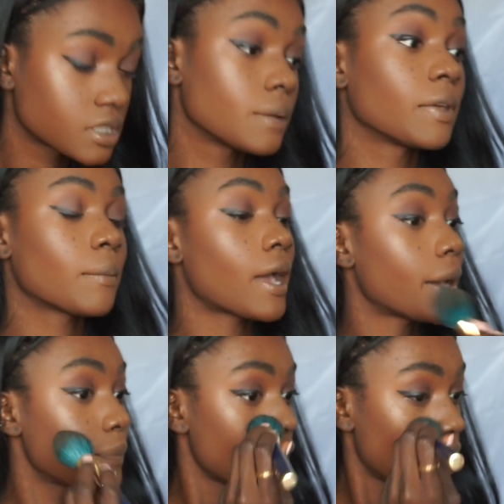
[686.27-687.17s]
something in my
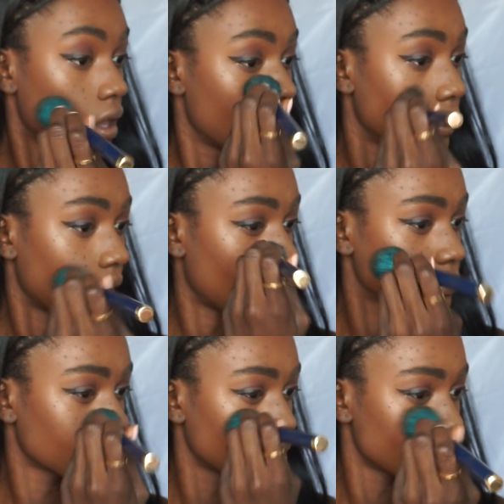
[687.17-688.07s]
eye. But yeah, I'm
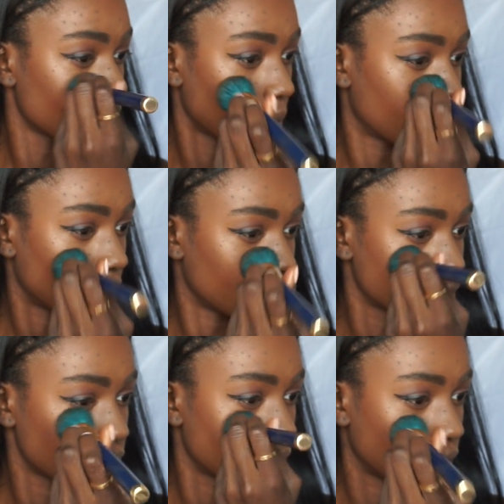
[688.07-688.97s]
just gonna take a
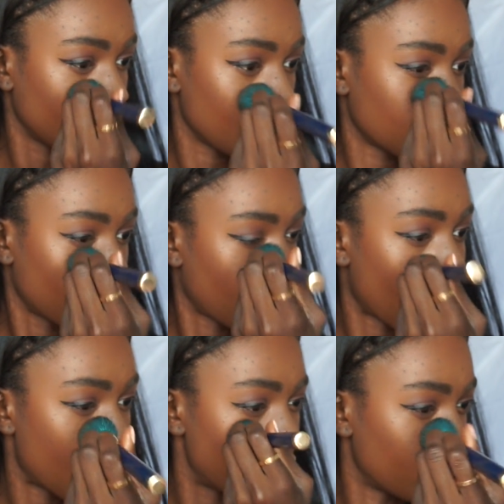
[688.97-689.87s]
brush and like
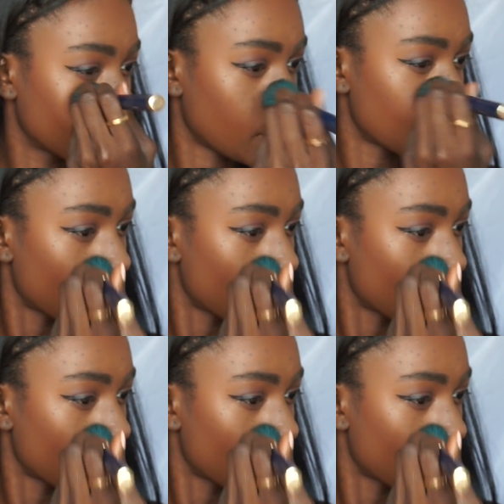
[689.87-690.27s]
pat over them.